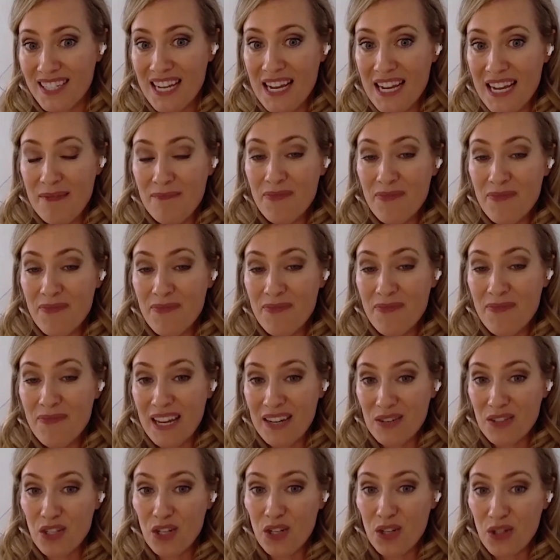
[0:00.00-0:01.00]

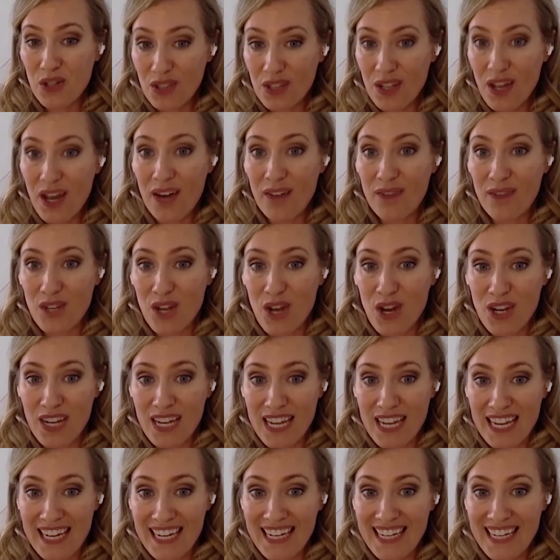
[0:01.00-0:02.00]
Mm-hmm. And it took a lot of
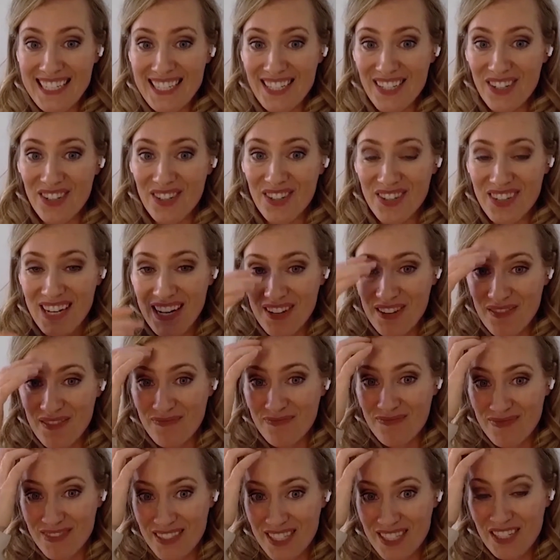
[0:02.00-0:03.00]
talking to
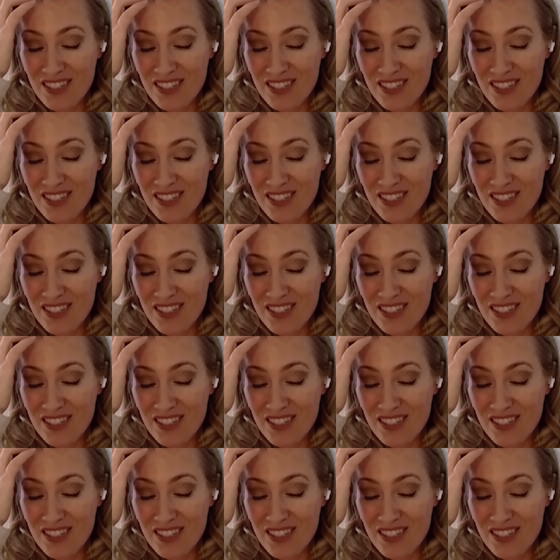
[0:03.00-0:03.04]
um,